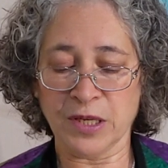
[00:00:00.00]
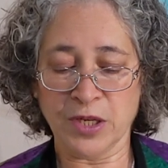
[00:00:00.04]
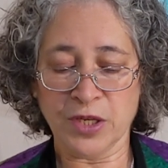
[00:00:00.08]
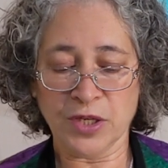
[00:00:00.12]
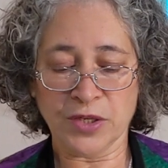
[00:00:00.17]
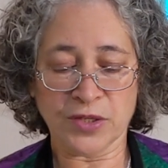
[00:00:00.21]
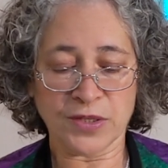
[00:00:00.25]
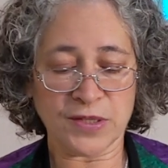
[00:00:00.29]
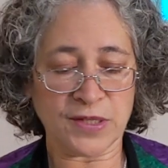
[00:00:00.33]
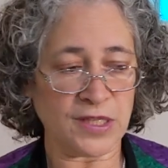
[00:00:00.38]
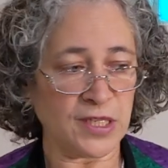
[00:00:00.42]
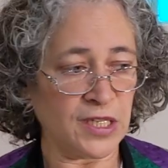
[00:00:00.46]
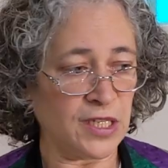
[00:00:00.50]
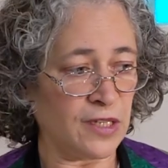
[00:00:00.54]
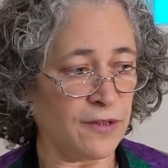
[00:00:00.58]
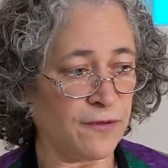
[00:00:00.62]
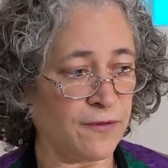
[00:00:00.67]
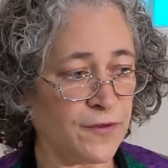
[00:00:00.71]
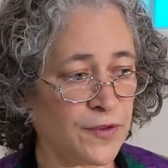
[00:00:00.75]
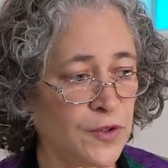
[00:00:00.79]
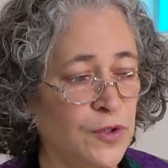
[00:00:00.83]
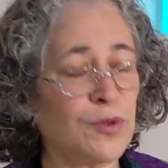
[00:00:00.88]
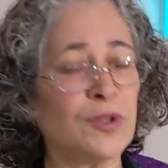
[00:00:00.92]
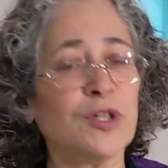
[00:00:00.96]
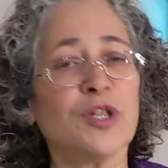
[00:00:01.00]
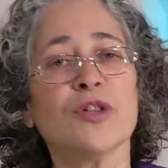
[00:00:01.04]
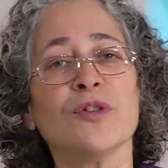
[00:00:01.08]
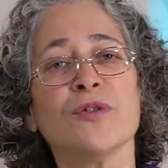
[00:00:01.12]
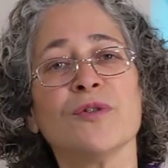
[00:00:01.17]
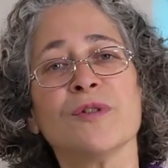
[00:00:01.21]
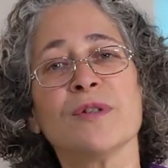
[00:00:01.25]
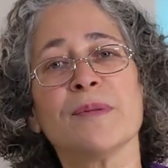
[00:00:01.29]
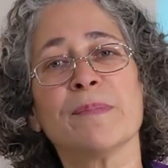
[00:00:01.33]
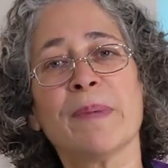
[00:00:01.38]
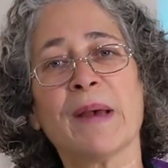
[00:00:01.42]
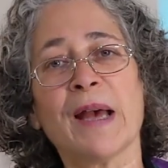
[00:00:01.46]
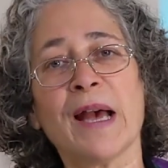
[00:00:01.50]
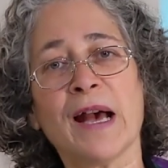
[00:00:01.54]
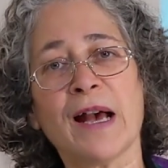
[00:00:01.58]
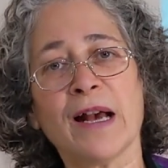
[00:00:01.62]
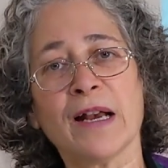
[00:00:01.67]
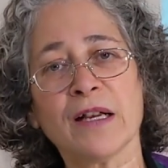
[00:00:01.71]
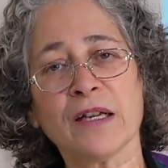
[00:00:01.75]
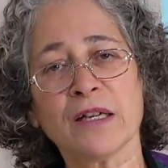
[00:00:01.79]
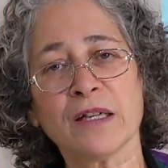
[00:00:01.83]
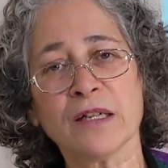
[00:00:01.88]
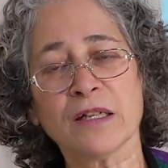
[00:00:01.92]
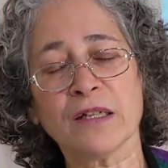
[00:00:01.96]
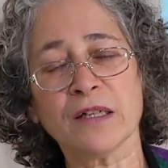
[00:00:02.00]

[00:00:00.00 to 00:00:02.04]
You see, a few years back,